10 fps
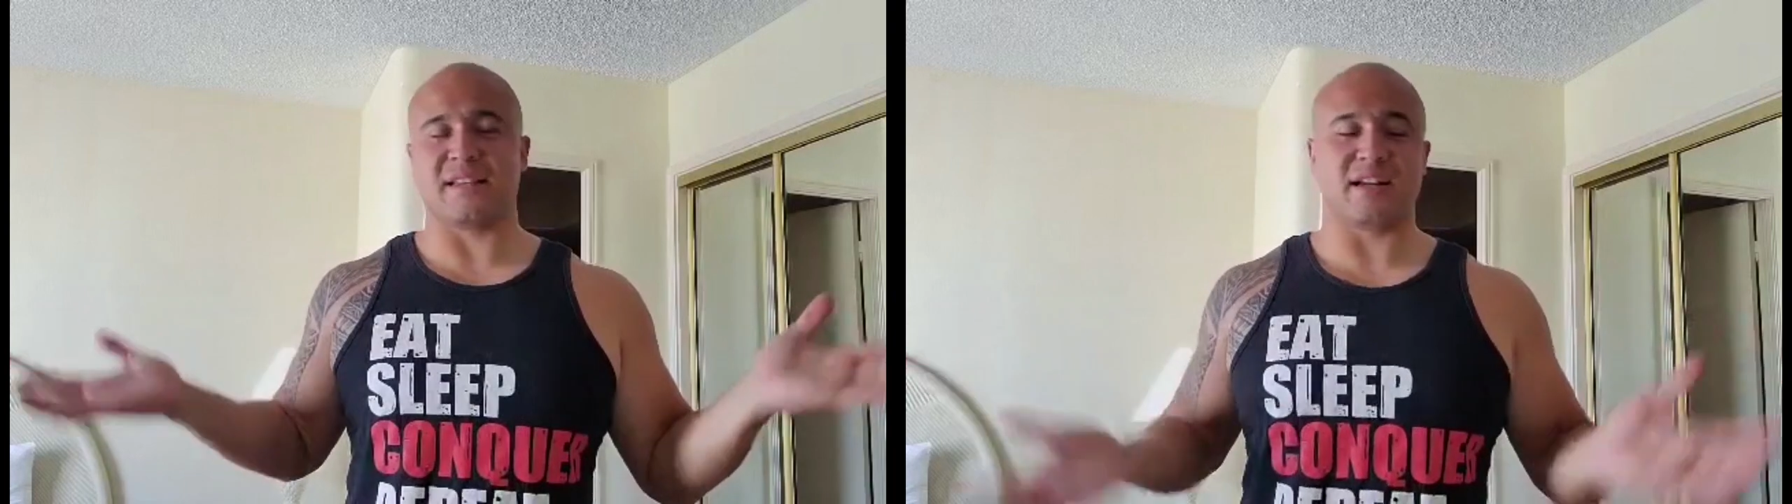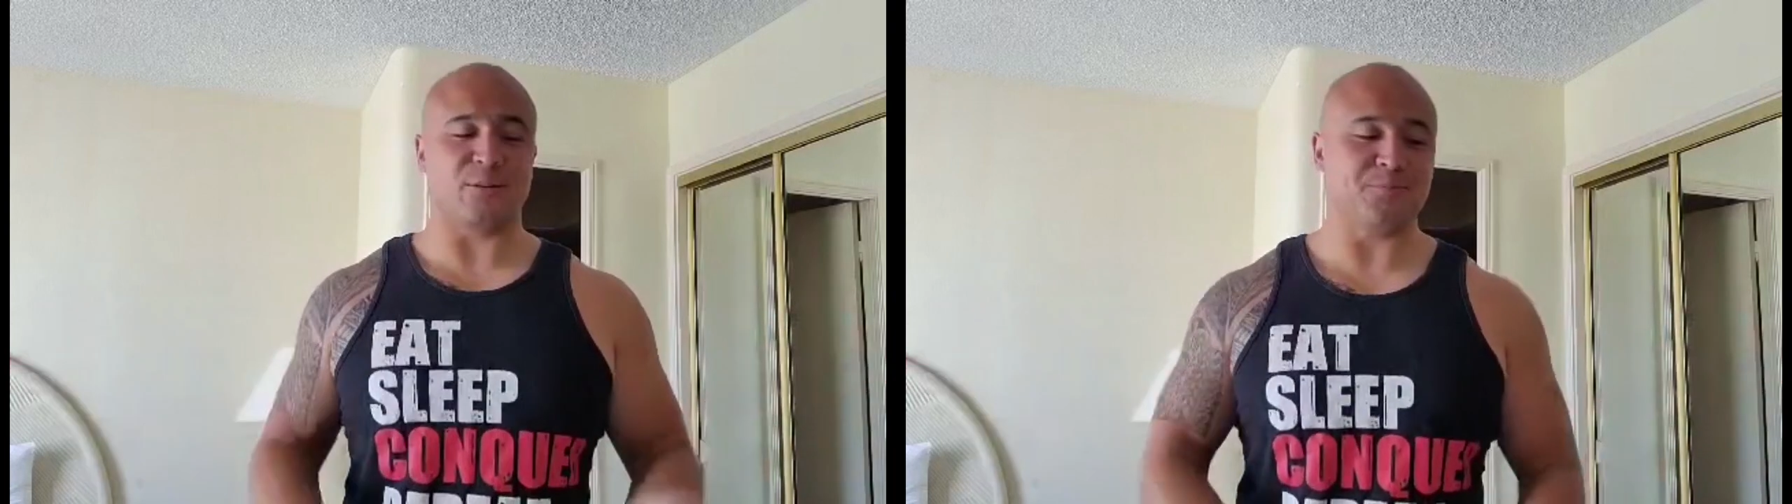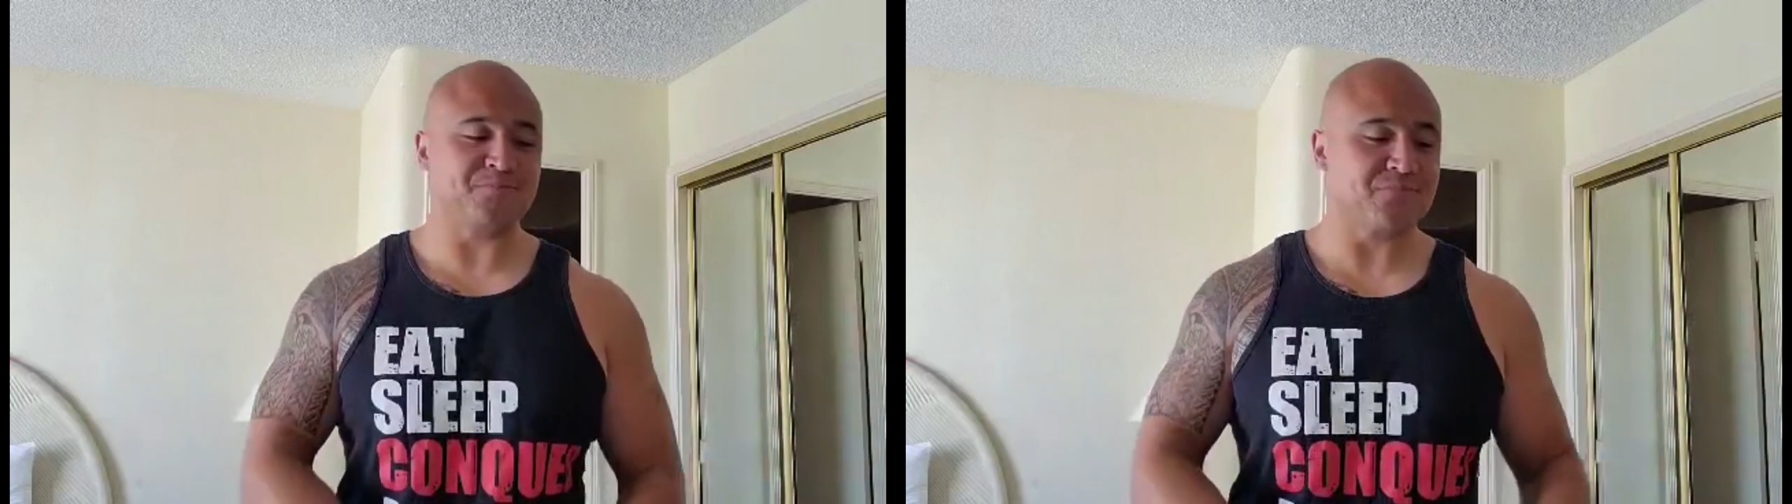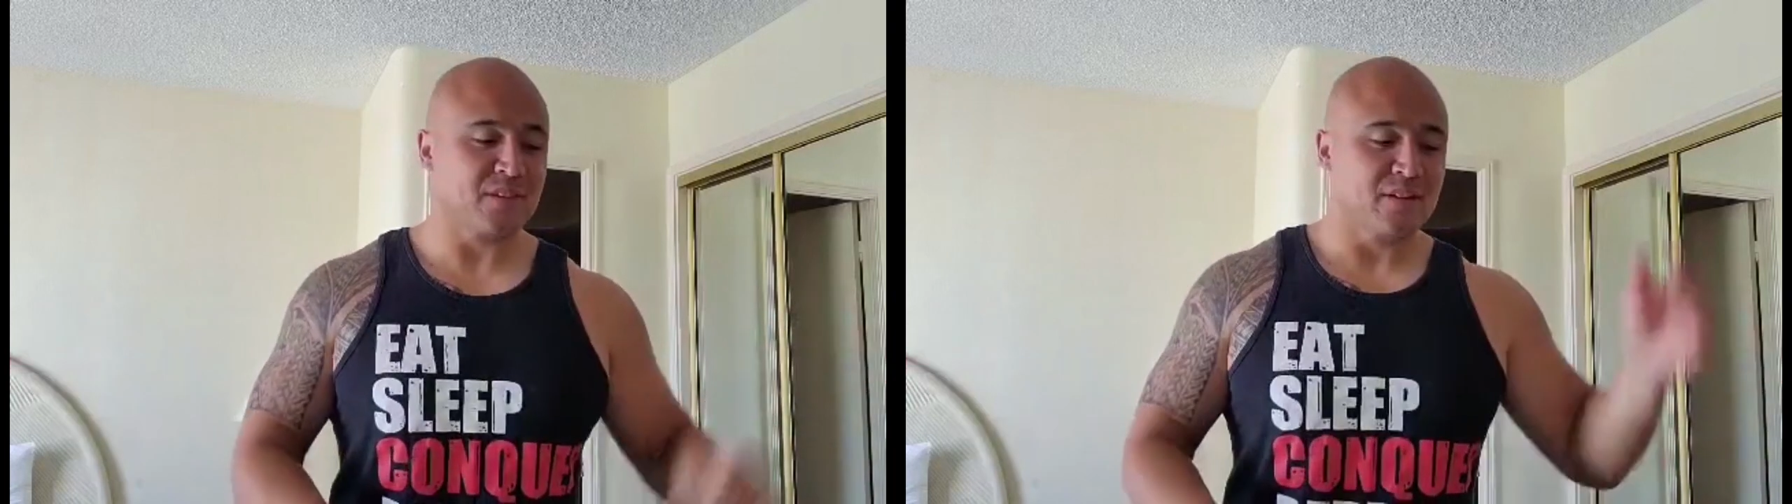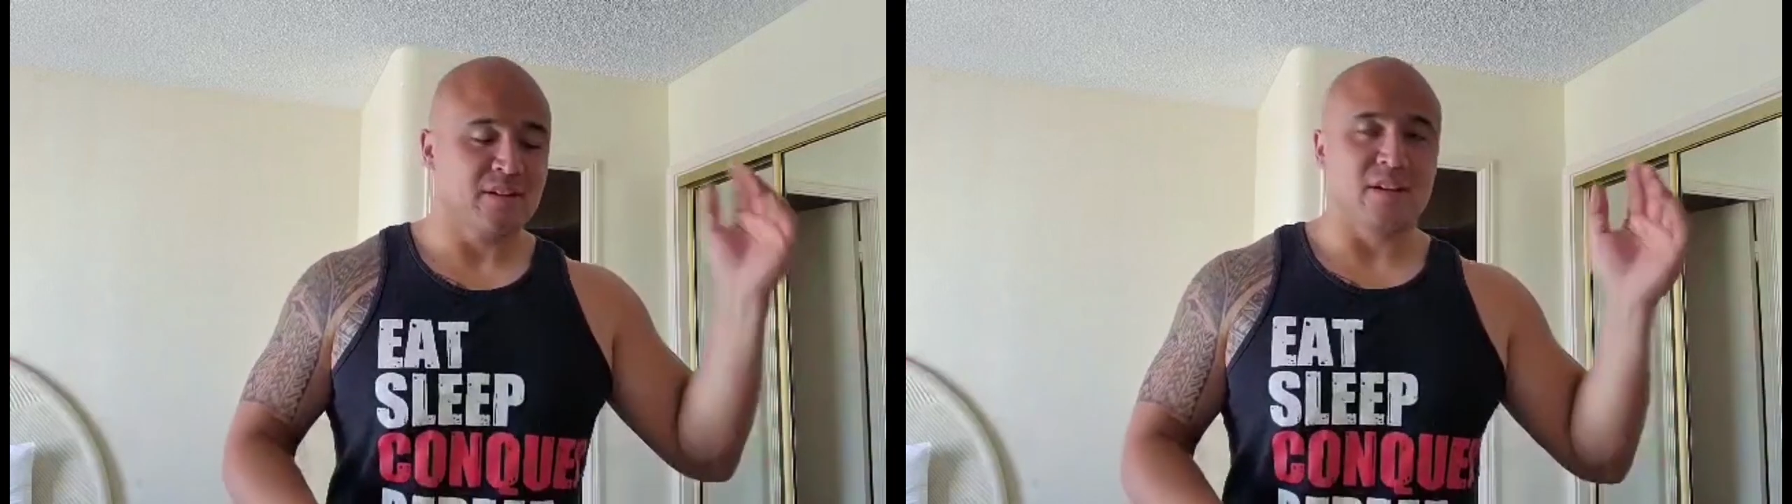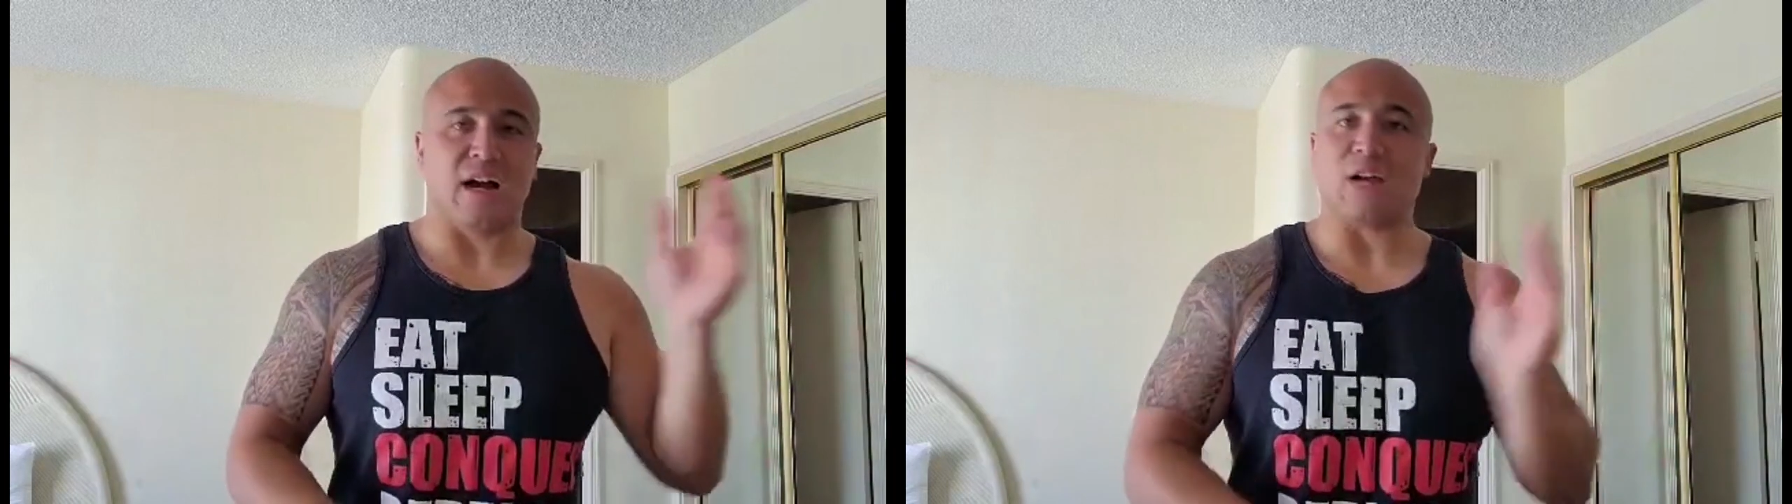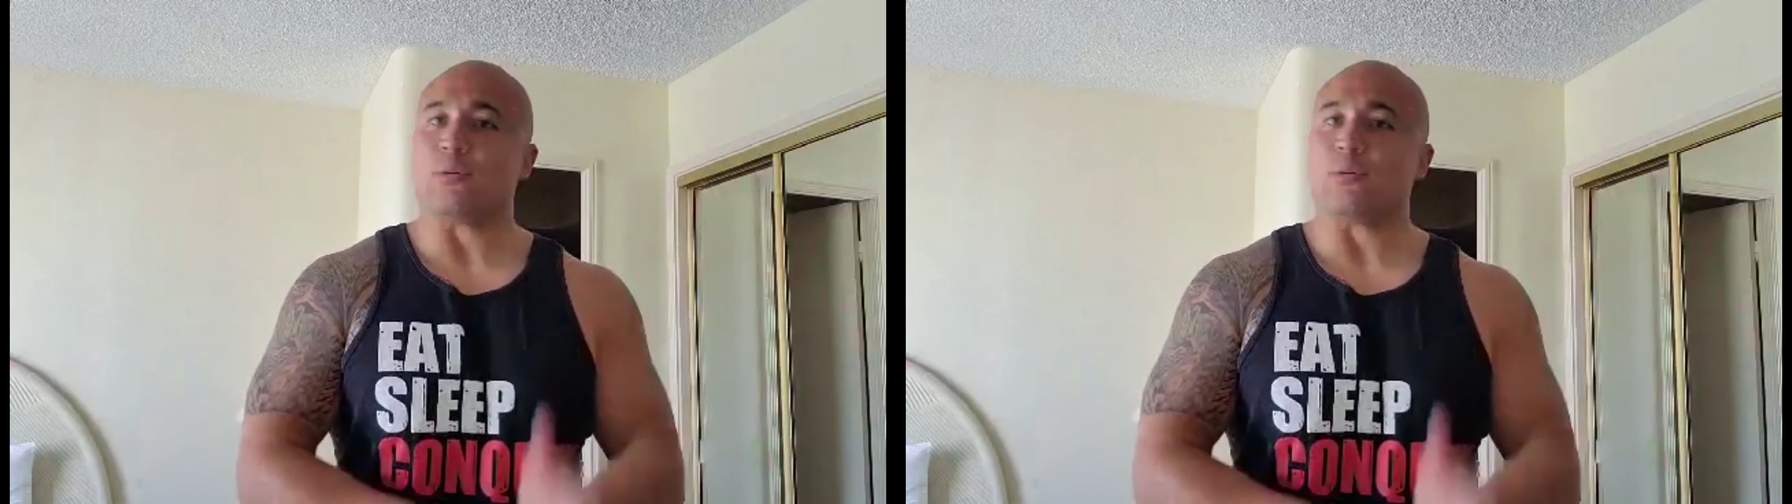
Now, I